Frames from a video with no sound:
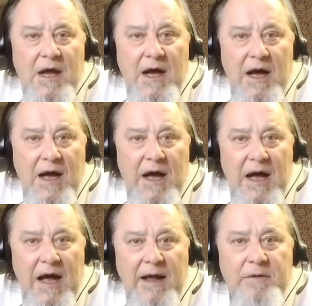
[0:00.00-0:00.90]

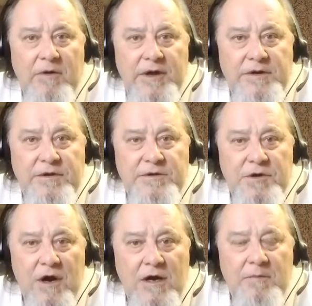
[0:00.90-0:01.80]
I'm going to
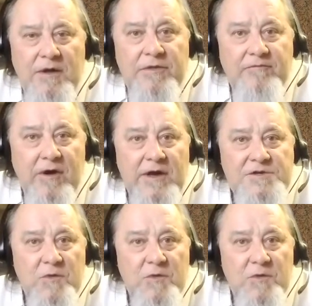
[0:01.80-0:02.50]
talk about the various